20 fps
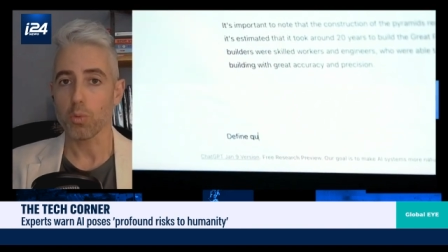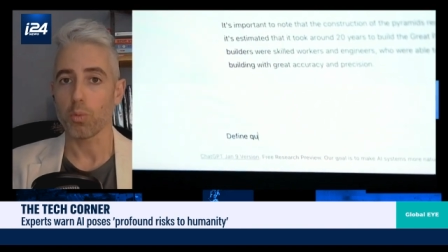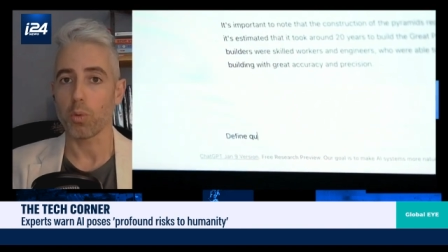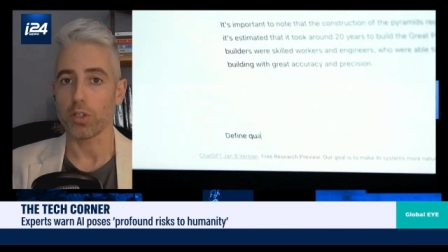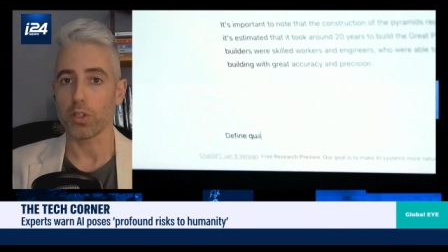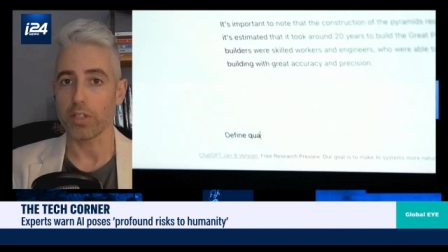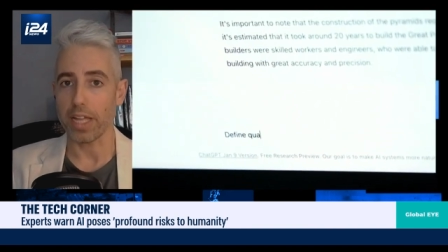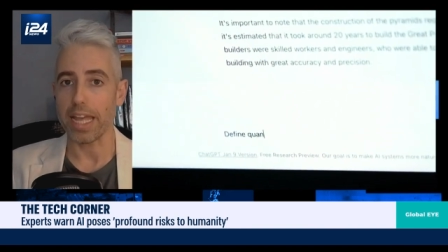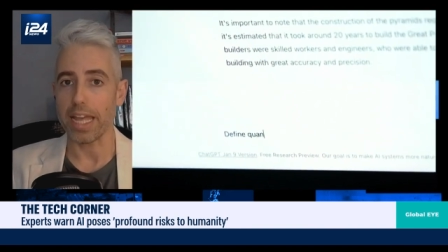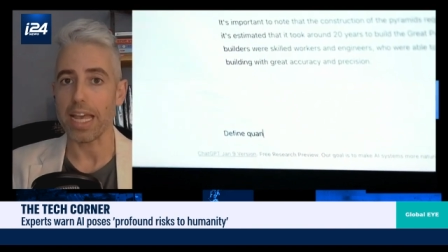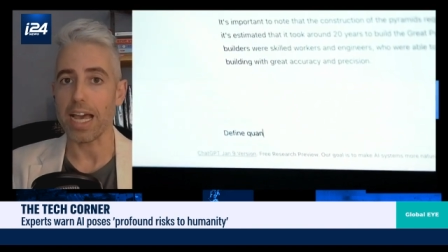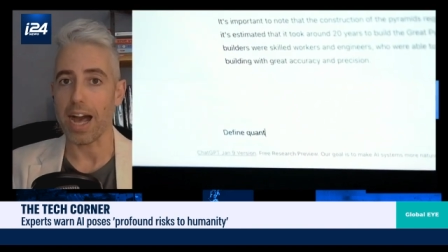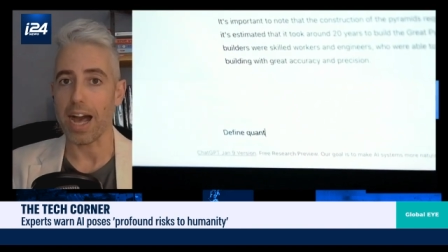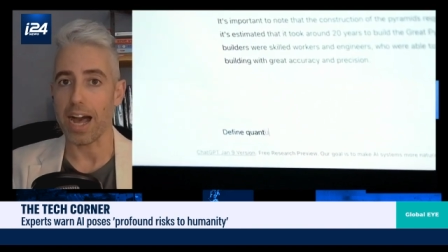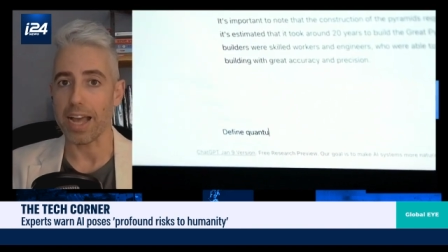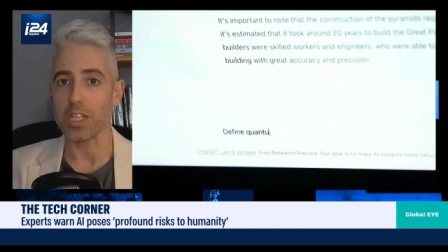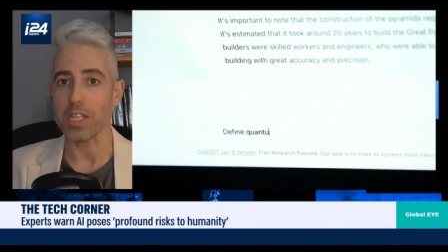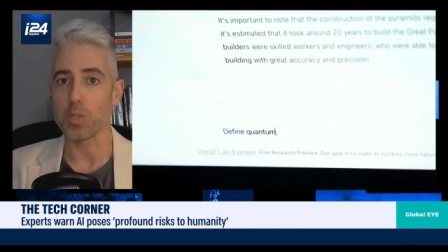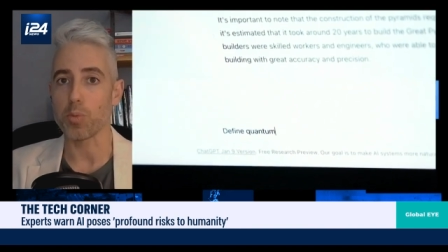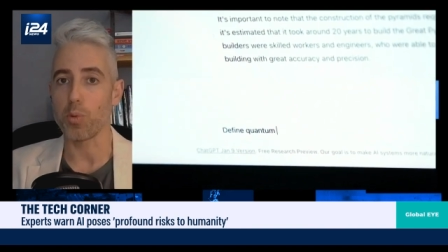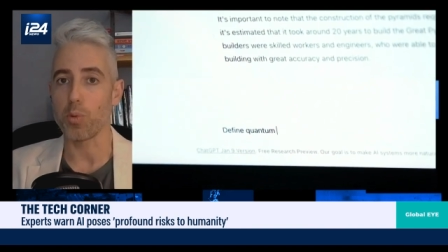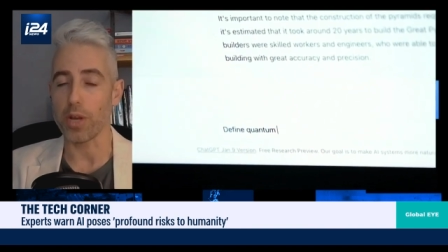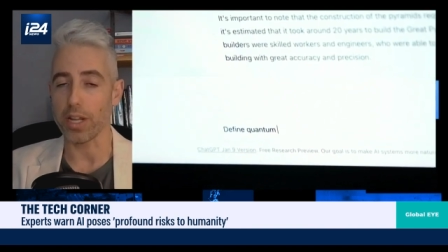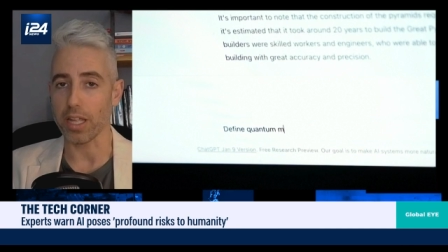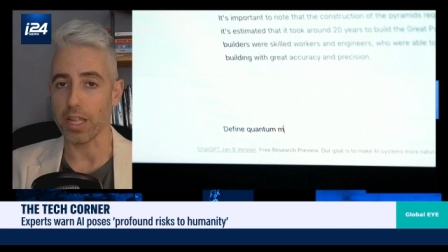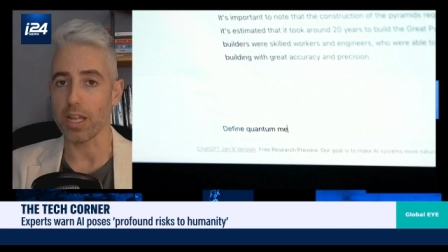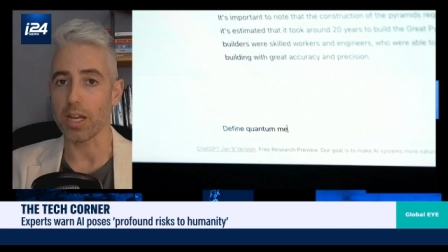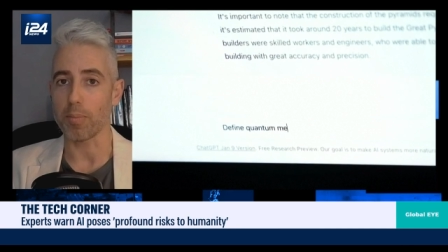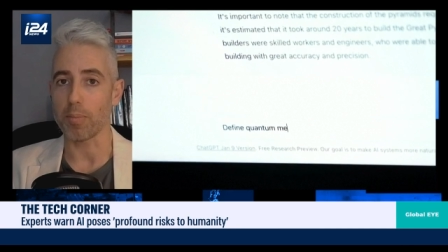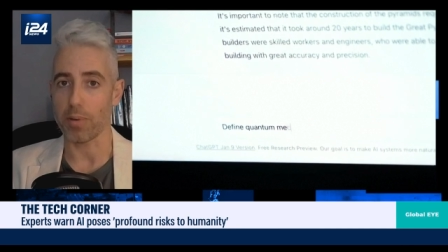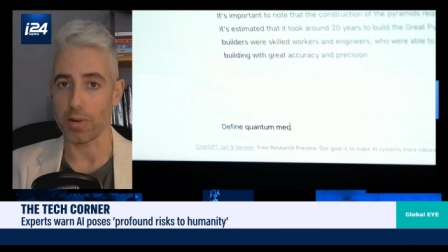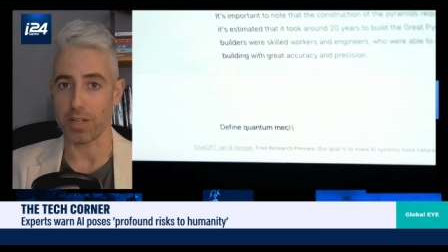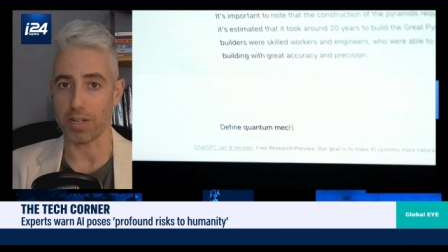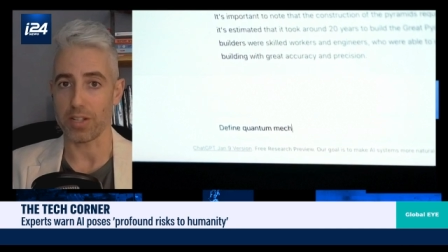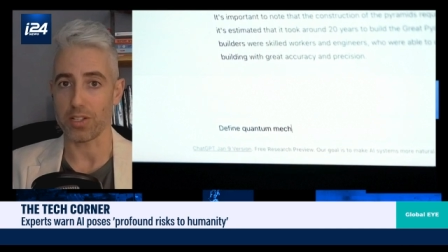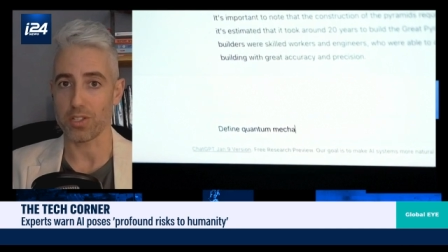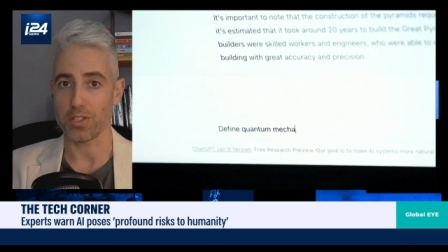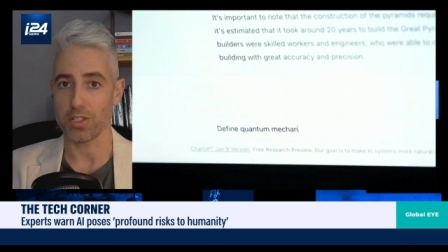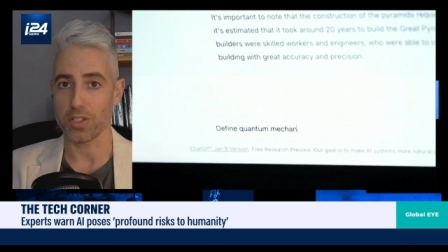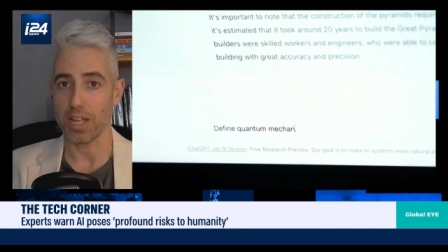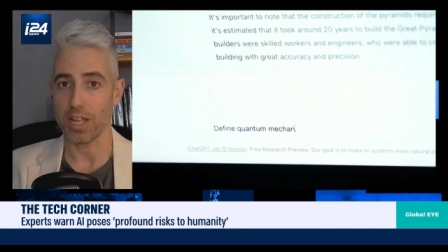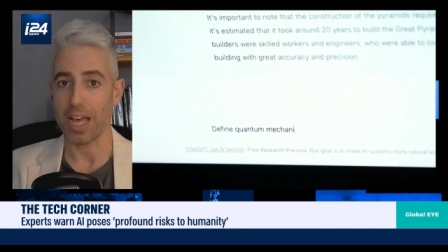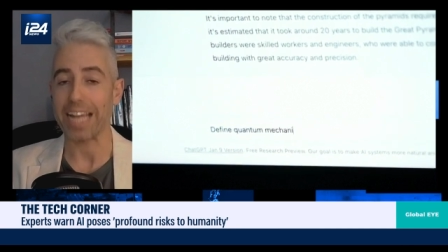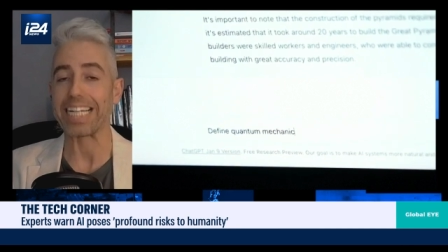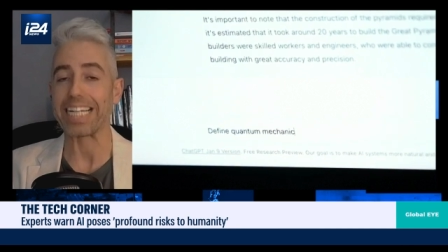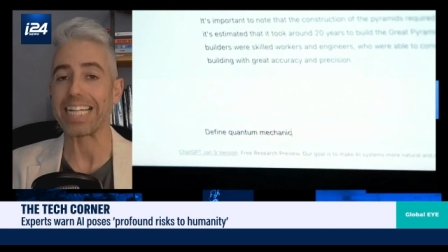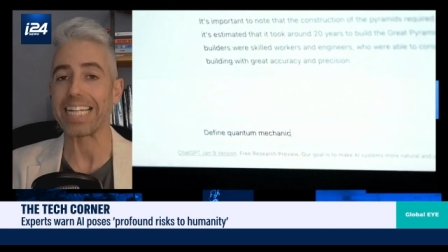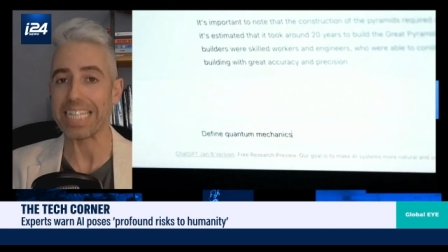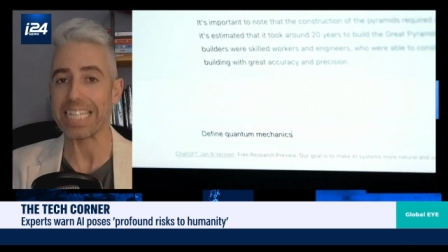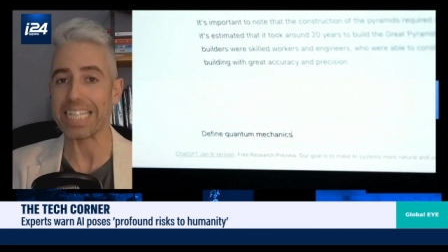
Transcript: what AI is bringing upon us, at